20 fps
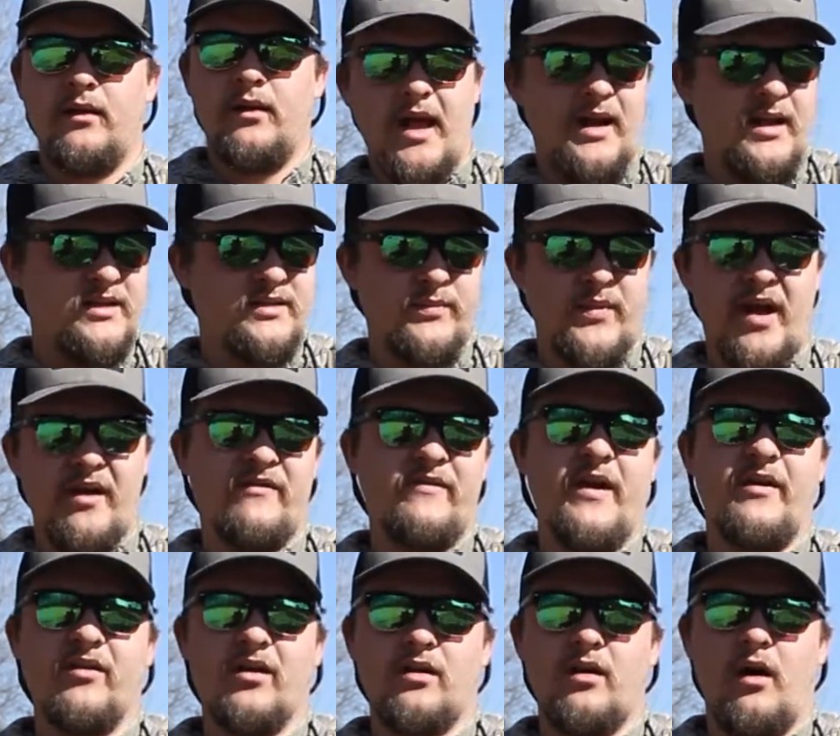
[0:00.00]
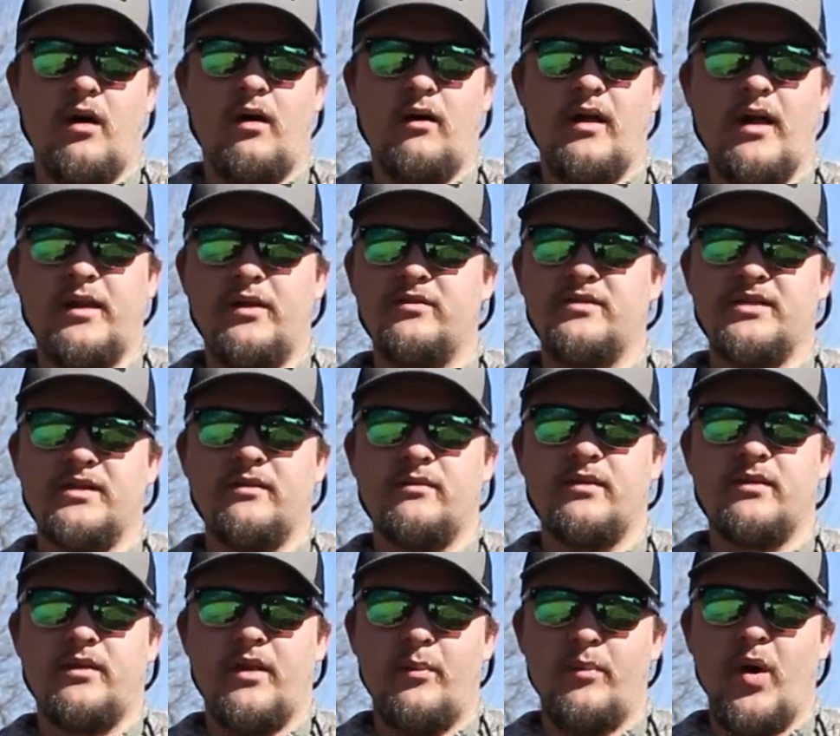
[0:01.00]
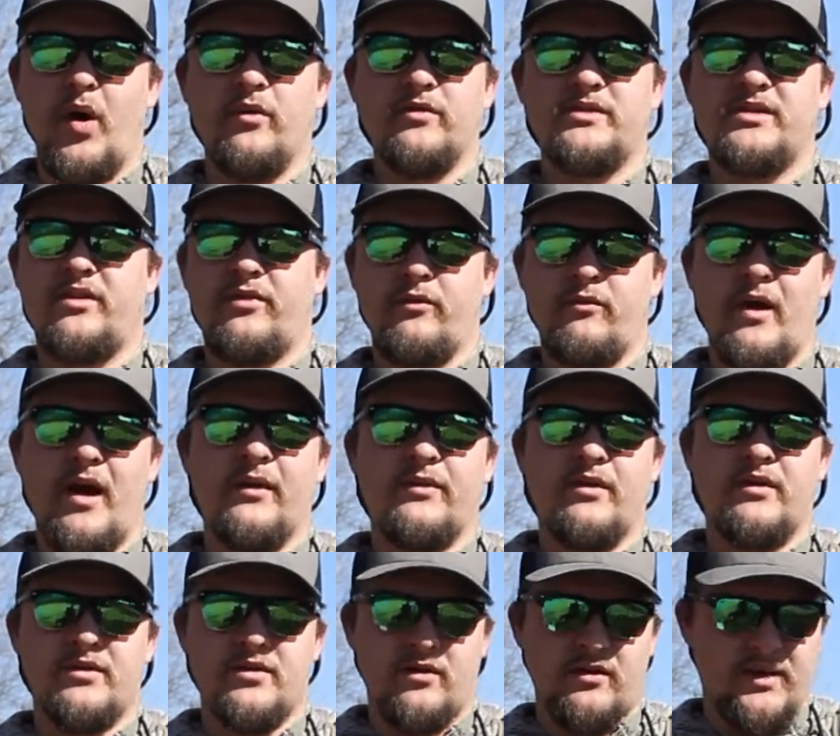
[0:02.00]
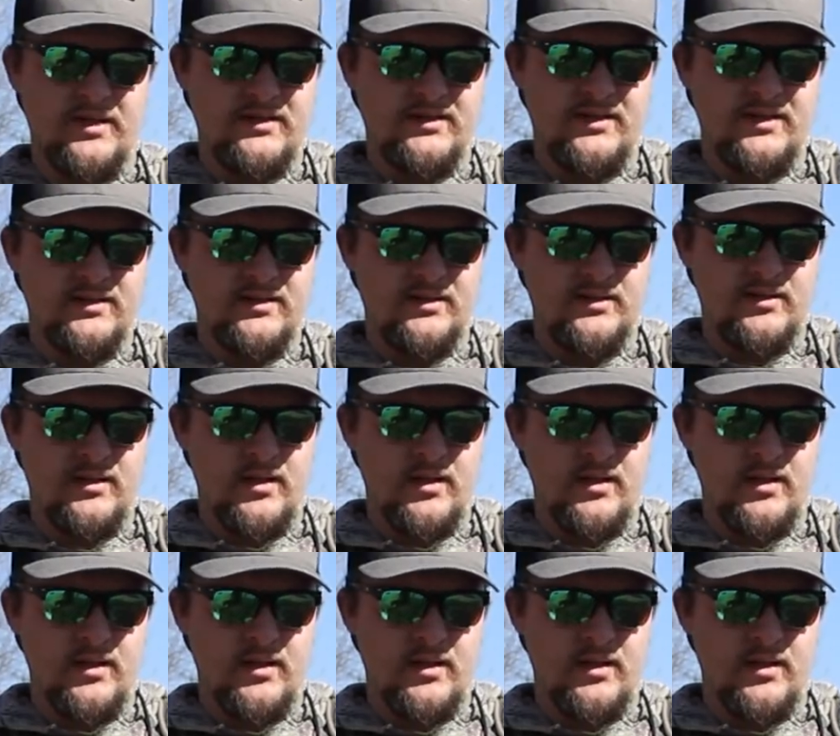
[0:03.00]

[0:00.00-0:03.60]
And it's my favorite call. I use it the most throughout the turkey season.